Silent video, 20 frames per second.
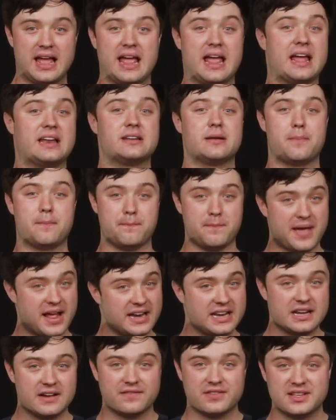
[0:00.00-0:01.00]
And
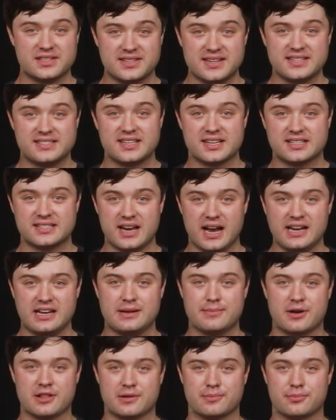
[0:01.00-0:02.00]
many of the
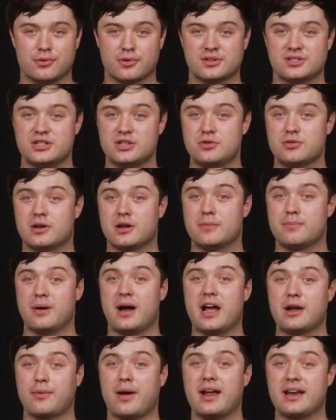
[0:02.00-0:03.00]
Z690 motherboards that you can
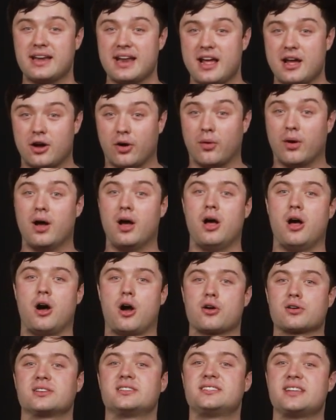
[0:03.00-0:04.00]
buy right now
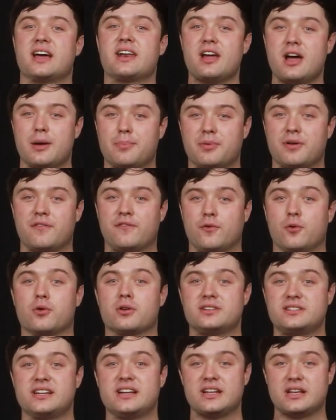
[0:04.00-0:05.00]
are set up
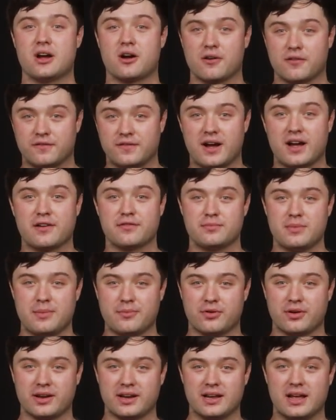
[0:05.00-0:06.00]
for DDR5
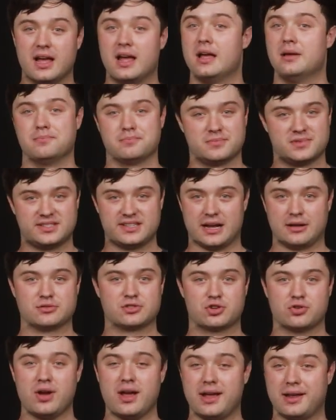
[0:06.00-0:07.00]
memory.
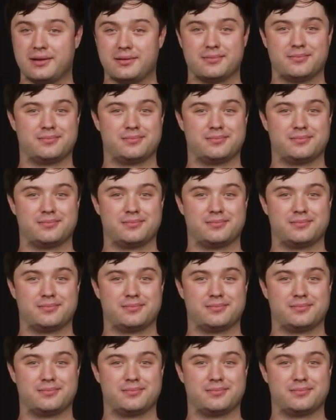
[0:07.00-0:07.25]
Sounds great.